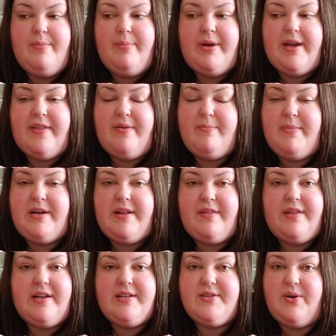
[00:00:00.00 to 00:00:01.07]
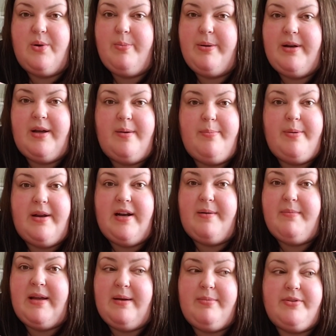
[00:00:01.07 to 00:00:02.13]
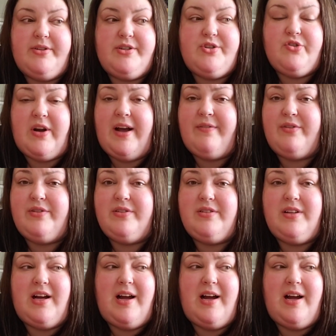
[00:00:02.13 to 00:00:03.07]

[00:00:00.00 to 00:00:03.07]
But yeah, the minute things open up and I'm able to travel,